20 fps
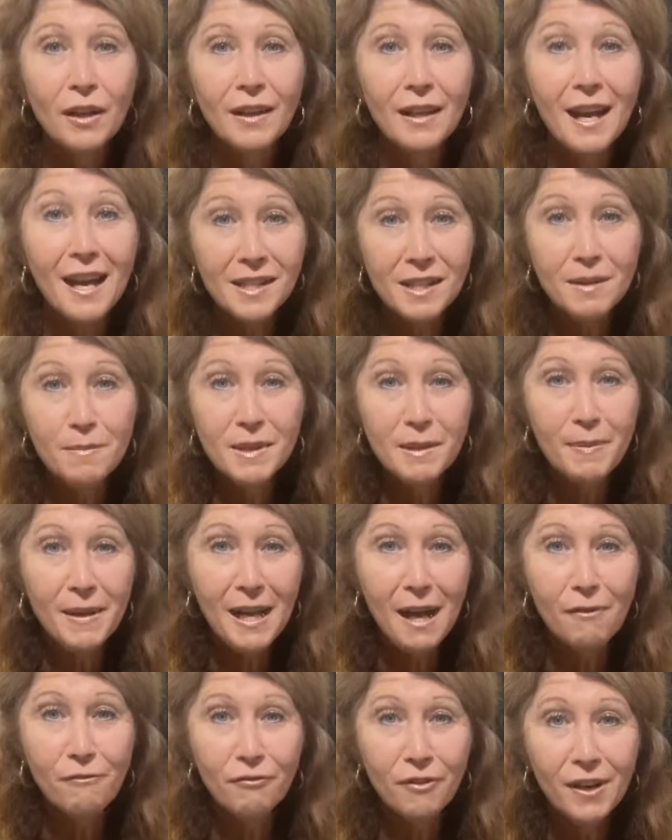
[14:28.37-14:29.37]
Customers
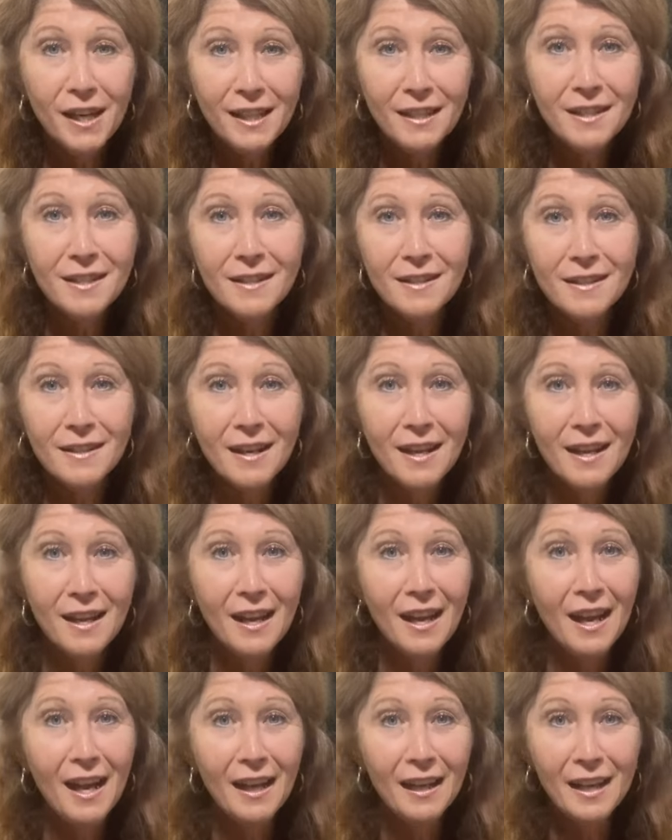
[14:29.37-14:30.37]
become friends,
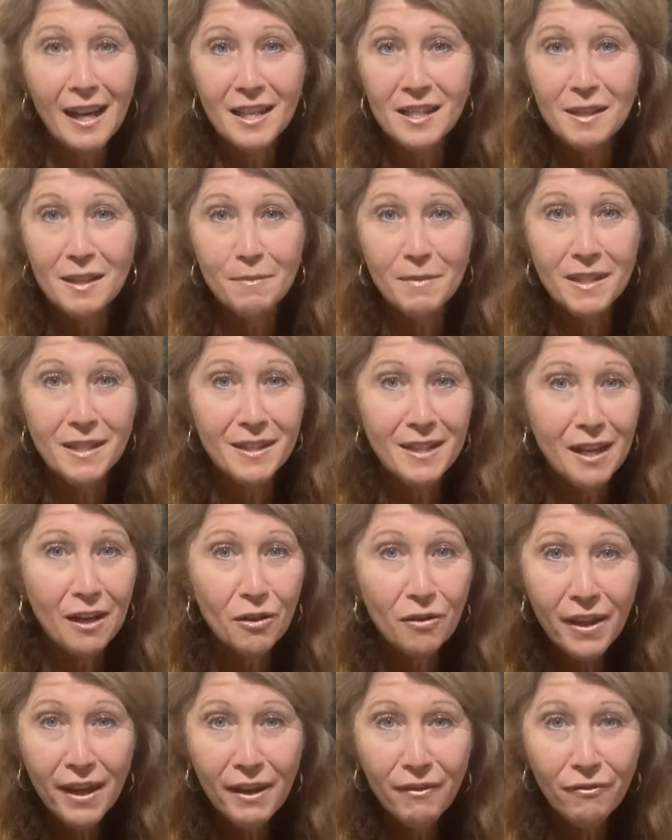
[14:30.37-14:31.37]
and customers tell
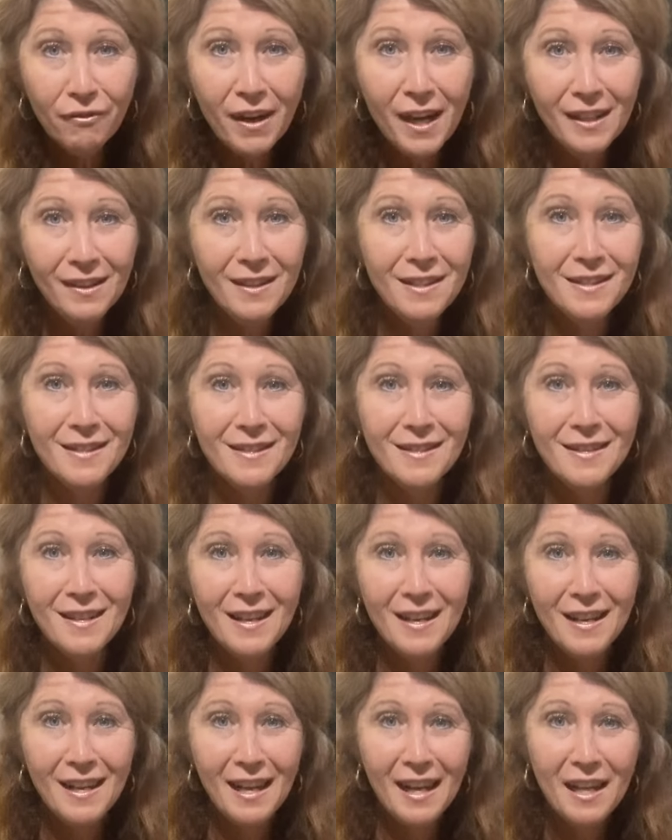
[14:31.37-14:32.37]
their friends,
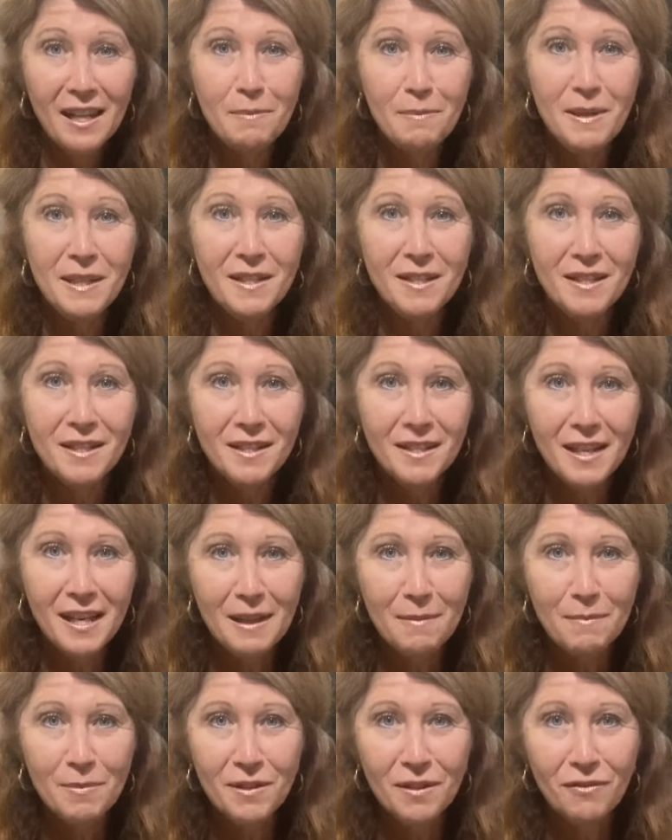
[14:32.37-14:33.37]
and the business
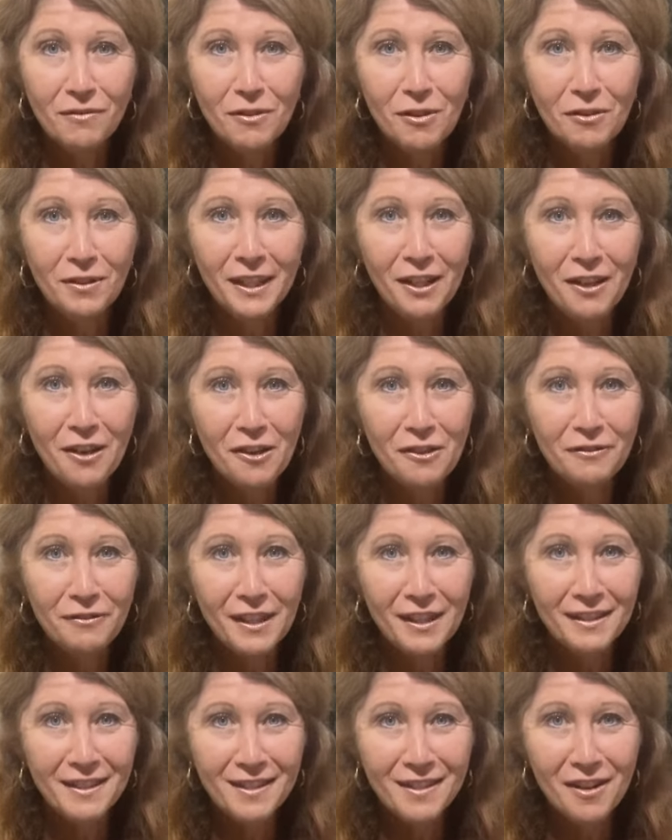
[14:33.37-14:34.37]
keeps on rolling over.
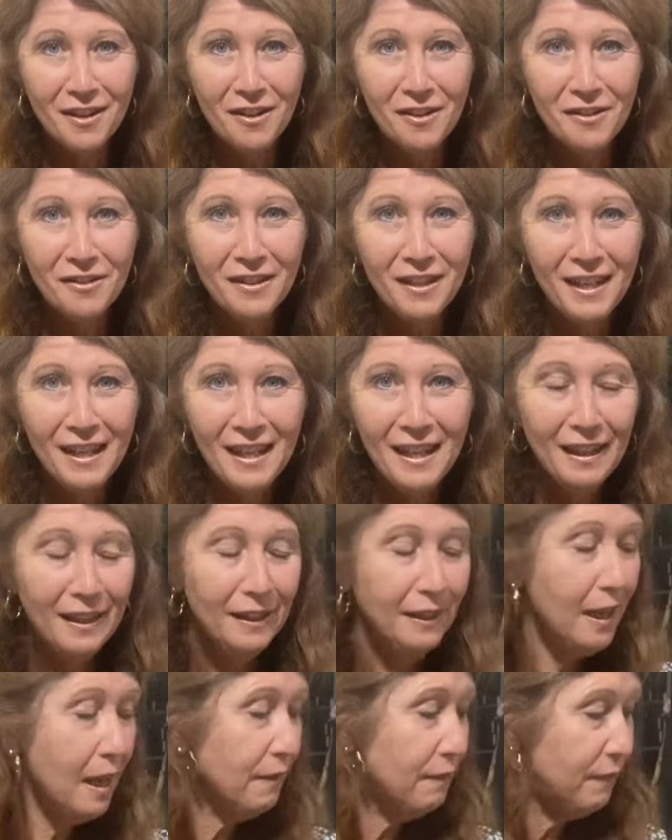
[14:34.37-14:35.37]
So
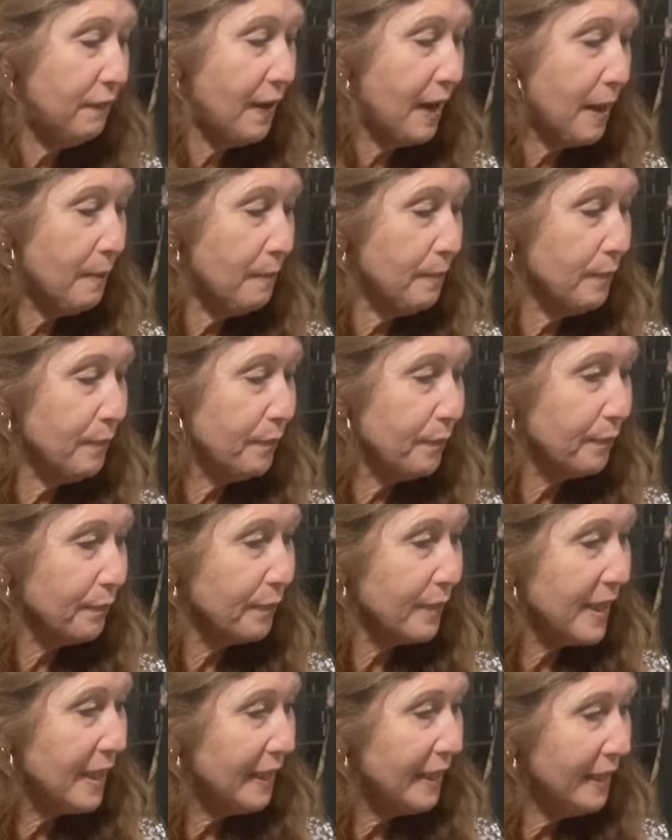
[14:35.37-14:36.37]
love
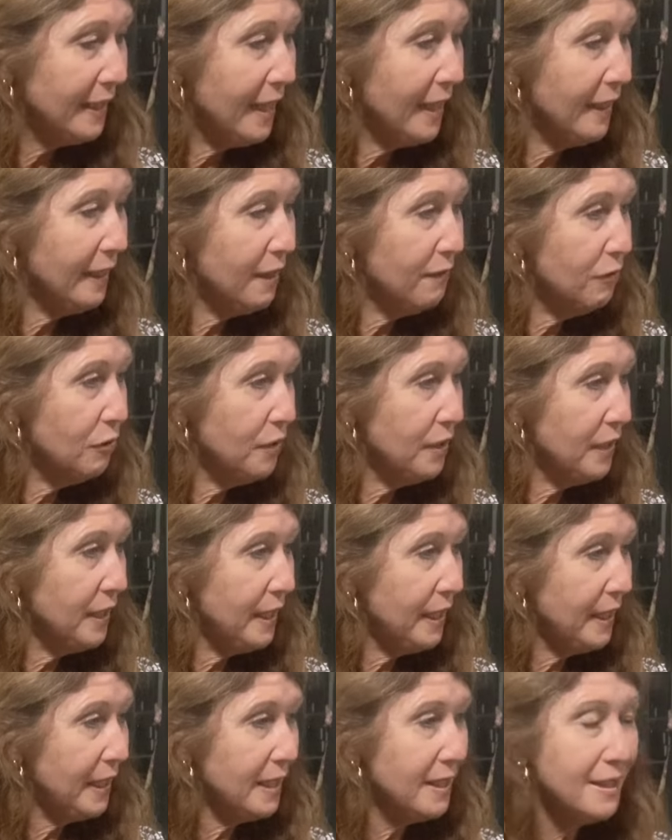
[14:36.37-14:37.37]
all the
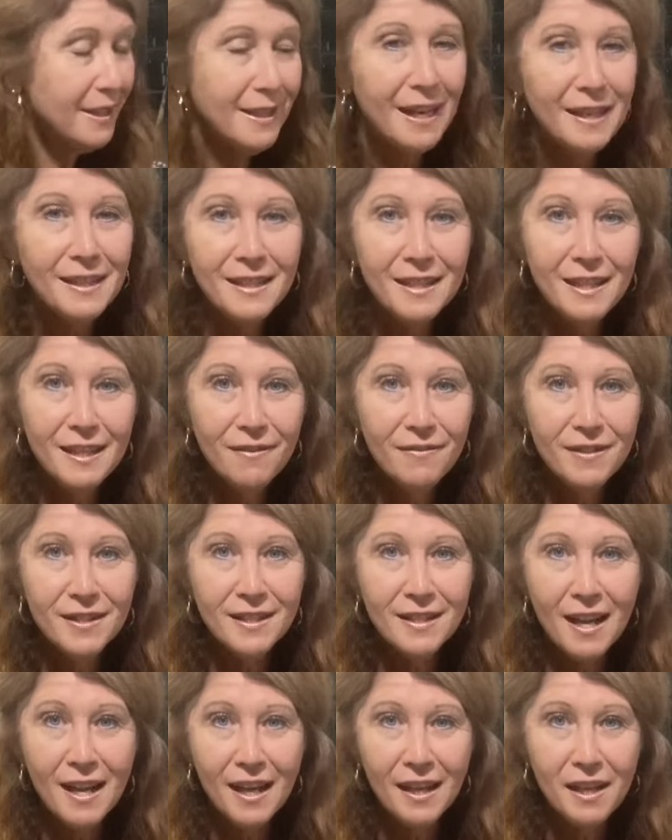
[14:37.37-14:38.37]
incentives,
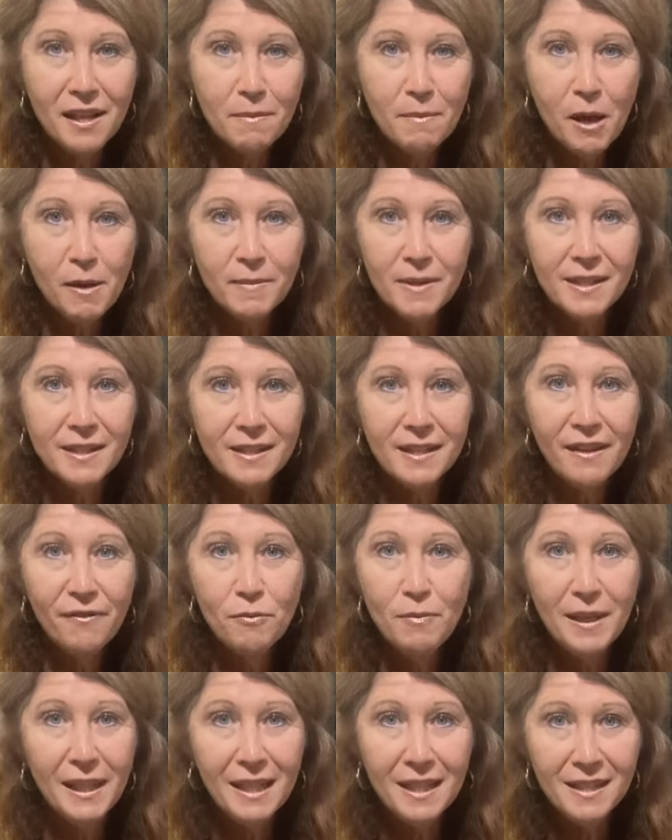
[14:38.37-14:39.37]
and at the moment it's never
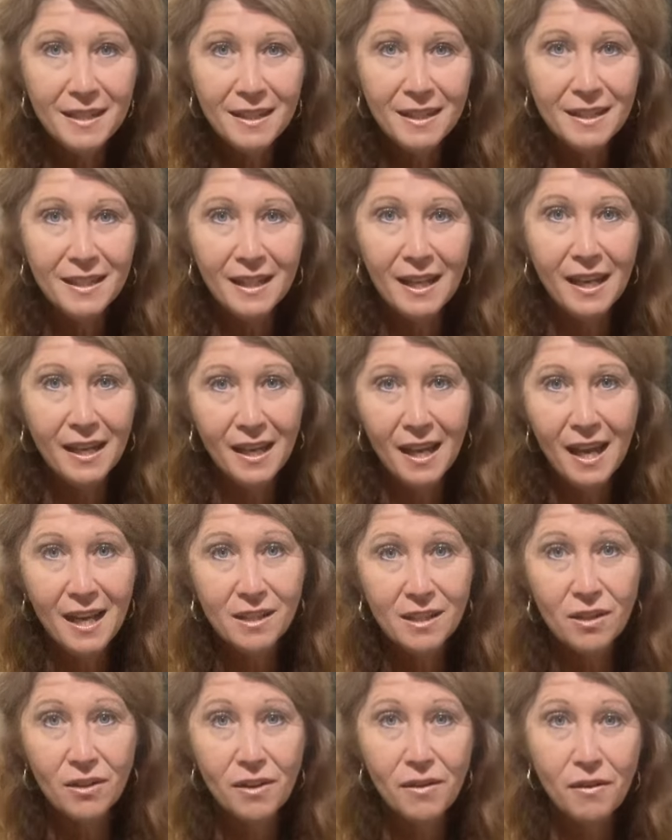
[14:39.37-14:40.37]
been easier to get your
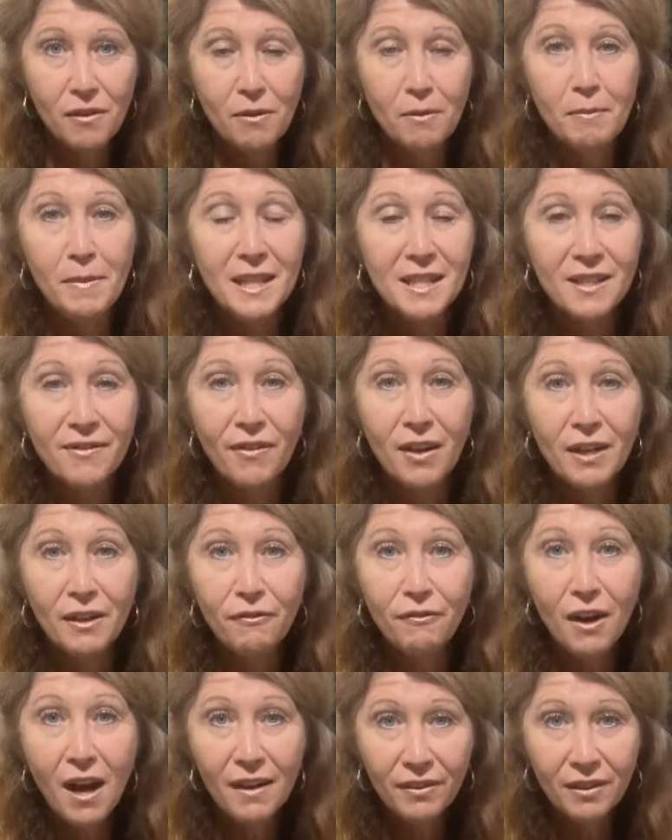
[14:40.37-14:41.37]
hands on a Thermomix for under
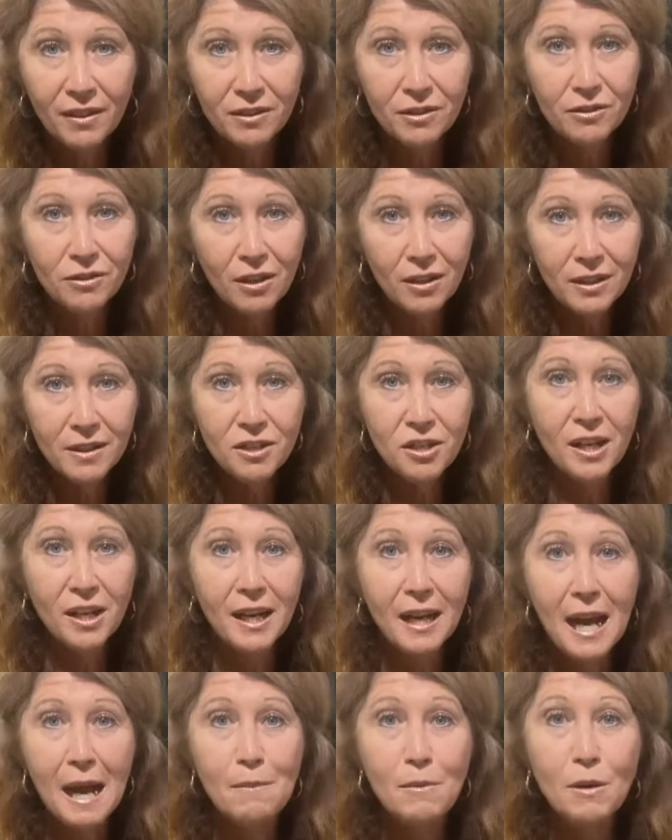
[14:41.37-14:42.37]
$500. You
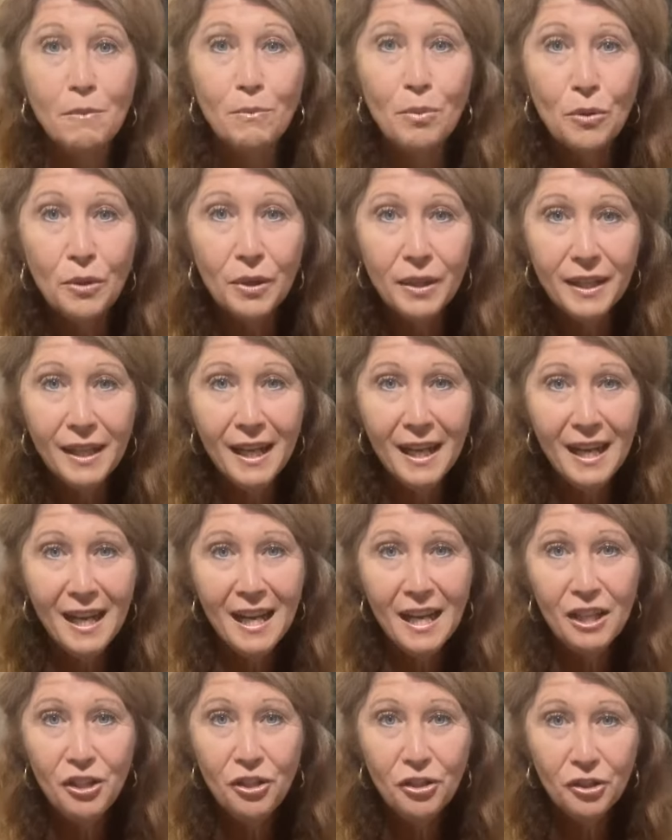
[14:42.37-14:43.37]
can come on board,
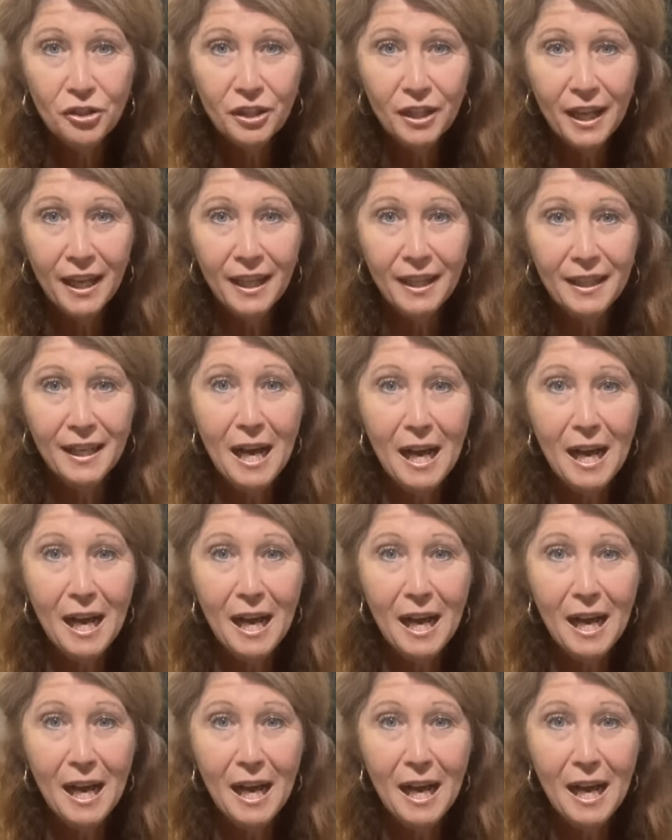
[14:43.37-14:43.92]
you can